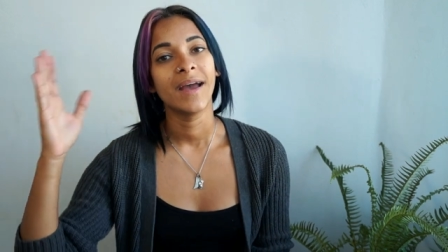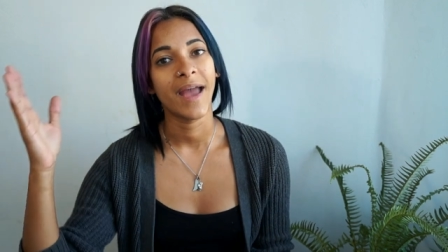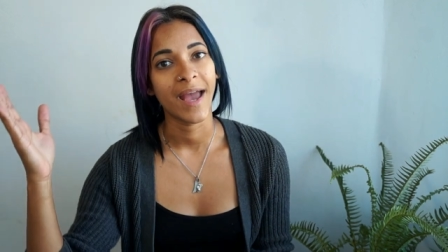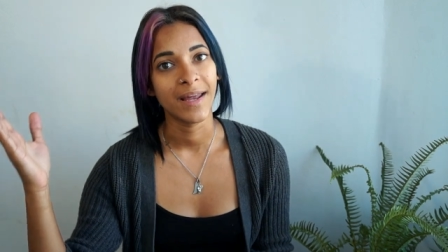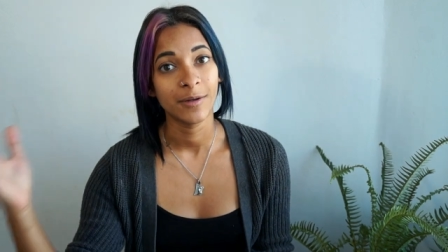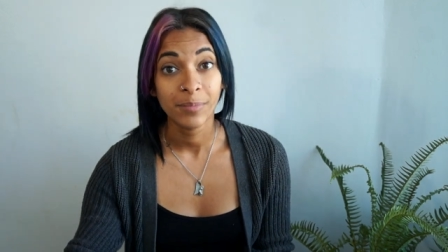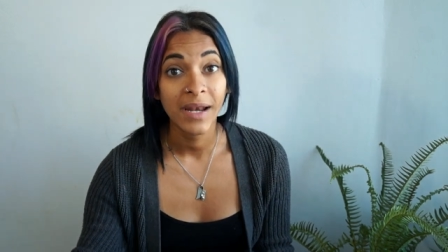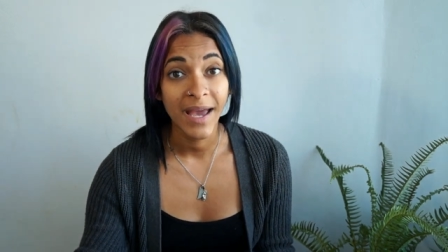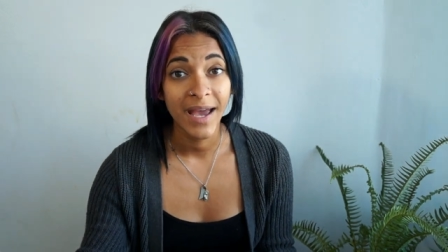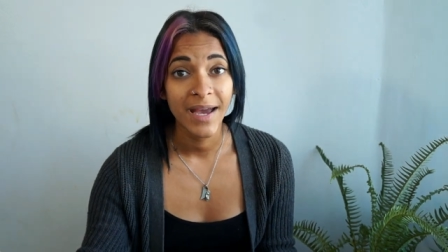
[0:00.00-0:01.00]
and
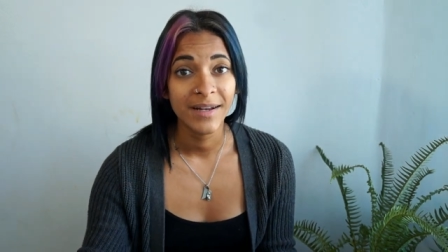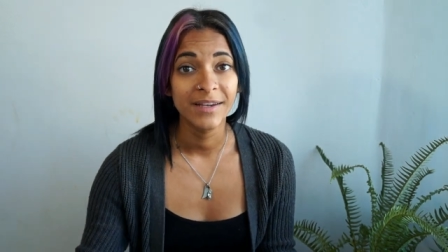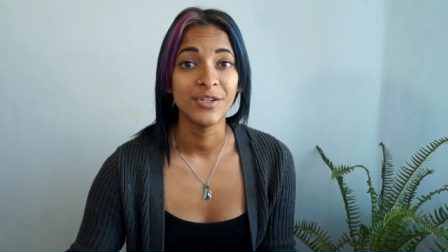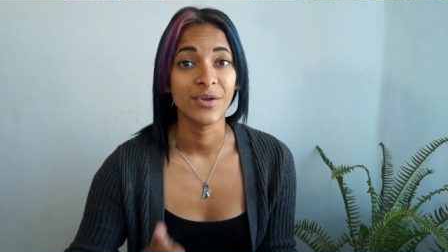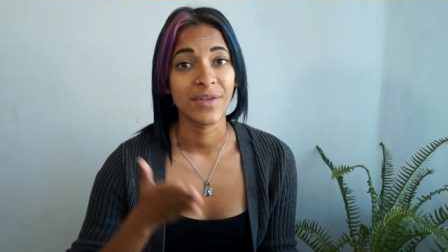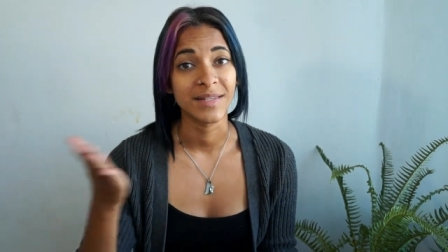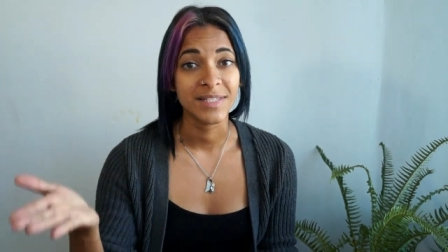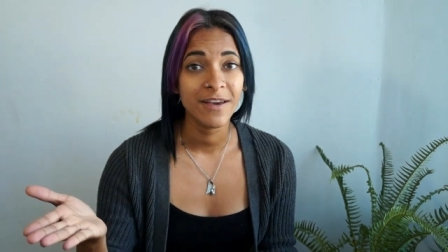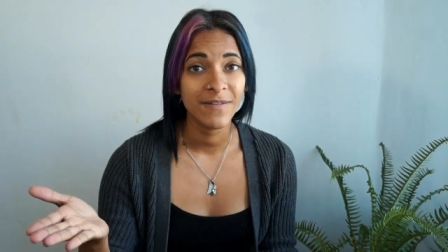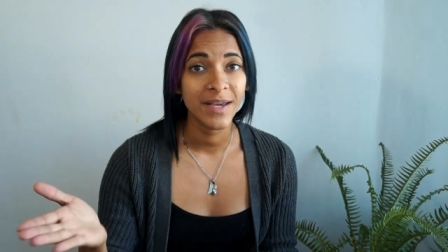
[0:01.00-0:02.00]
plan your
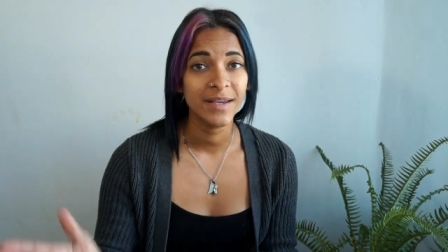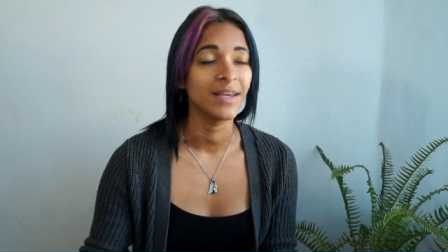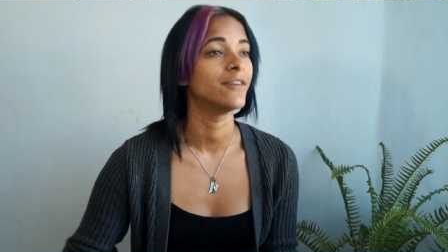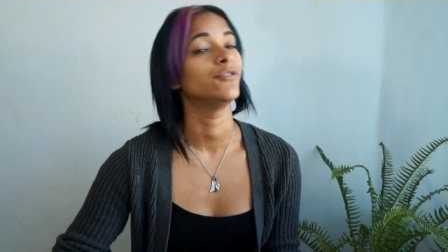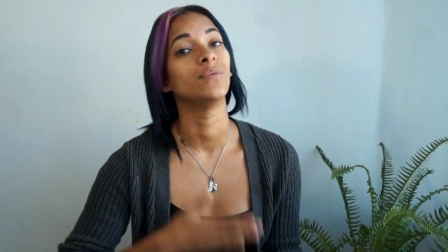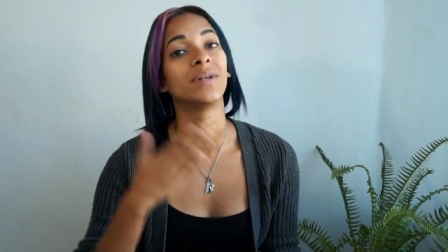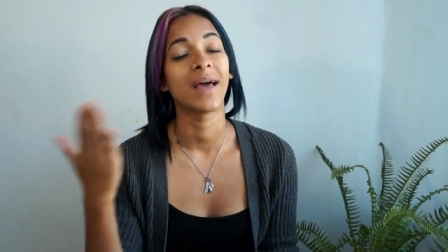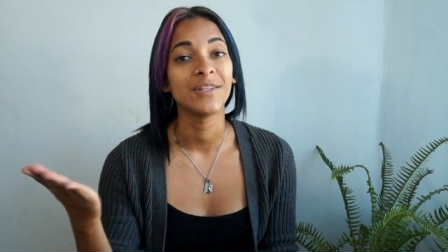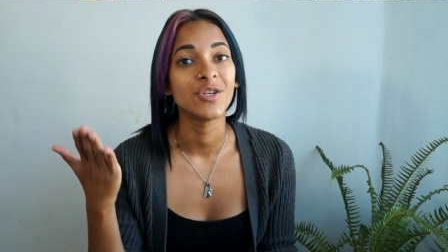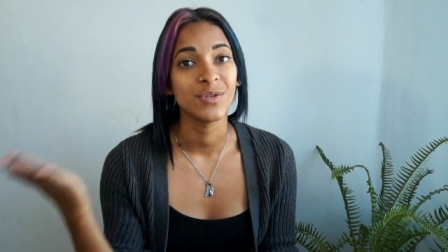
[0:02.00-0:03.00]
Thanksgiving if you would
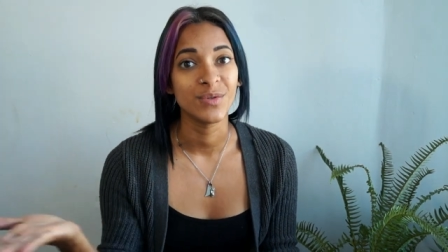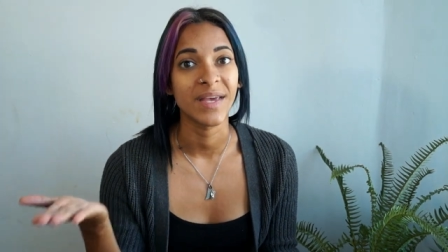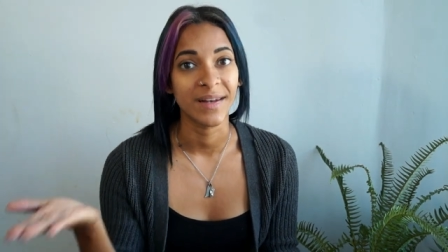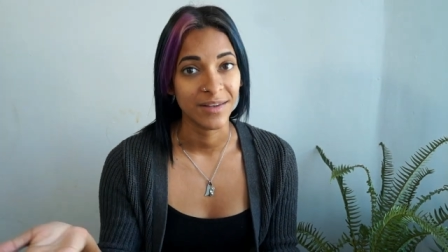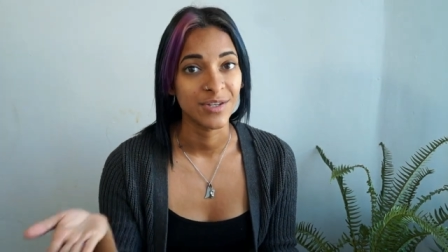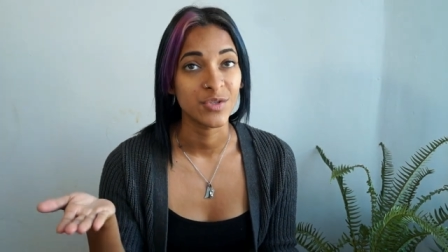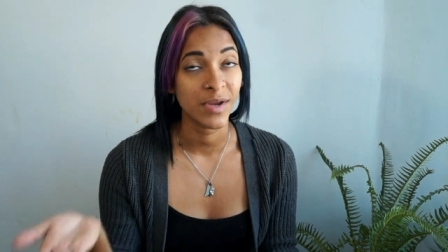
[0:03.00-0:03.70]
like to use any of these